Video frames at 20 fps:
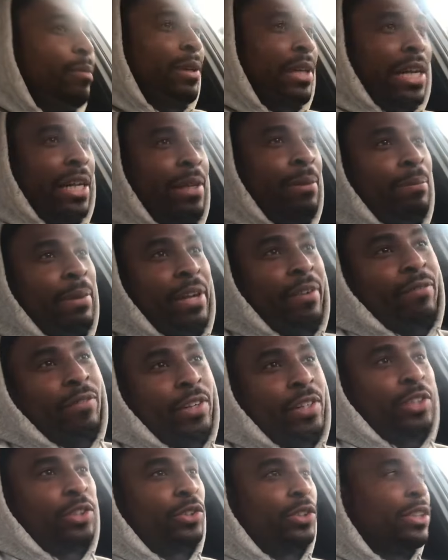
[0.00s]
But I can make
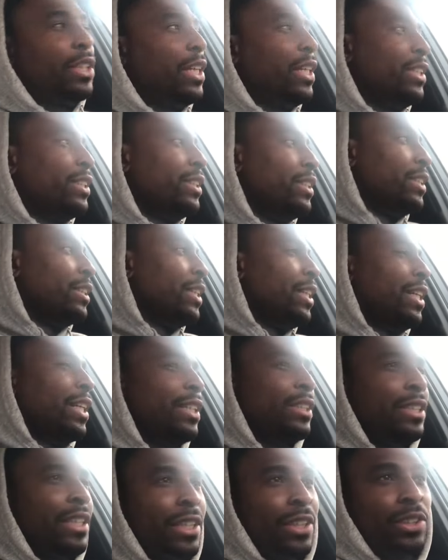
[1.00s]
videos like this. I
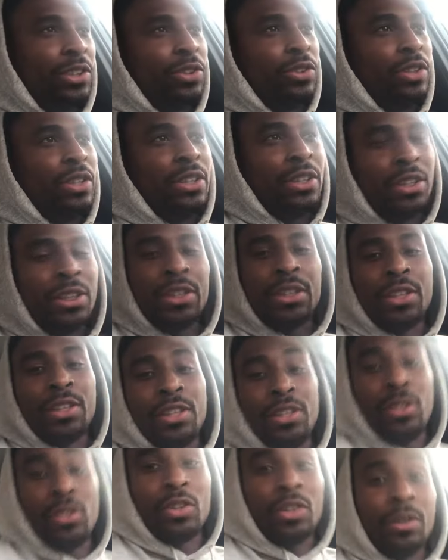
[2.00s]
guess I could do this until,
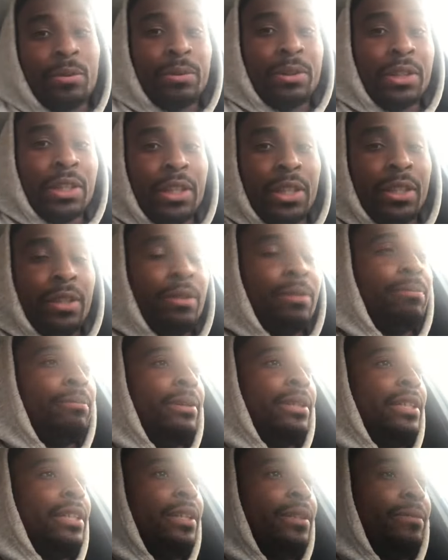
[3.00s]
you know what I'm saying?
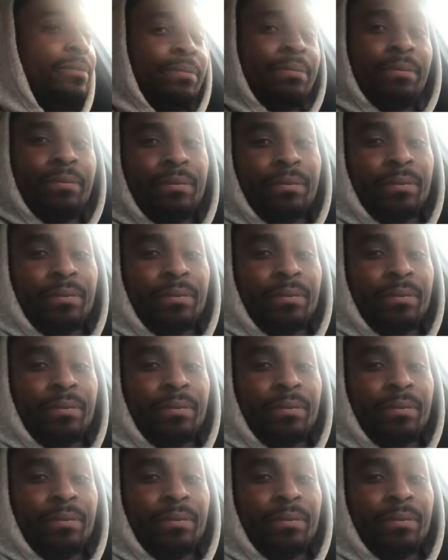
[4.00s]
But um